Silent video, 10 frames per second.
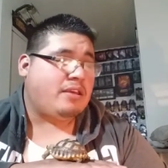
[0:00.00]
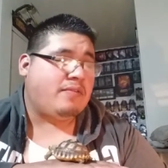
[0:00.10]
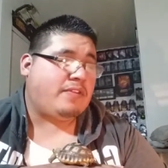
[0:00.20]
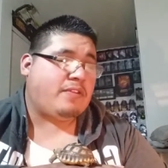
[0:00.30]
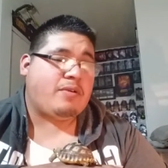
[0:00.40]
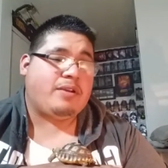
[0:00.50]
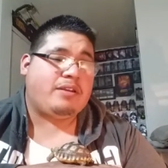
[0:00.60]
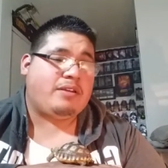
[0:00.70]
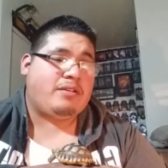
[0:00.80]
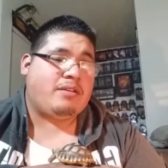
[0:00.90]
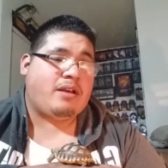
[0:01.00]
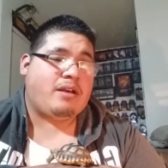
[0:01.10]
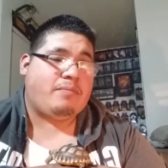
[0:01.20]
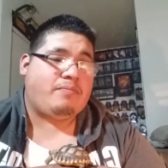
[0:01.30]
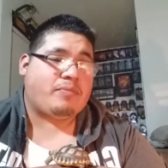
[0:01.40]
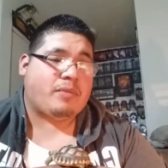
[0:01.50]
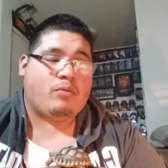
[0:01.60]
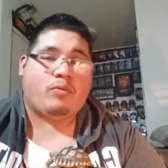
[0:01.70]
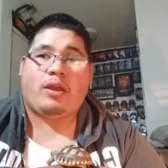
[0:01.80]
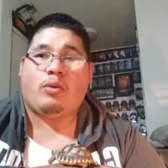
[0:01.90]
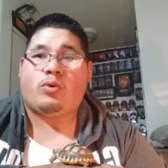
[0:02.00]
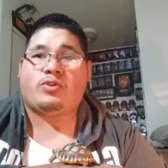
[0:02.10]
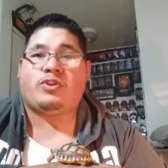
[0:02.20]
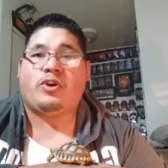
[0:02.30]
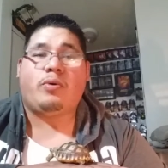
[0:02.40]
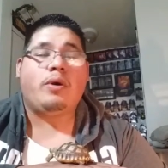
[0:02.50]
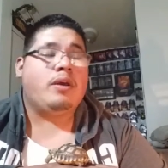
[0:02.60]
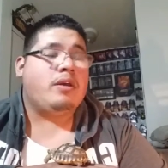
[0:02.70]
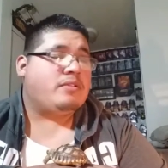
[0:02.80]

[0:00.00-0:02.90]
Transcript: even though it didn't um, rain or snow.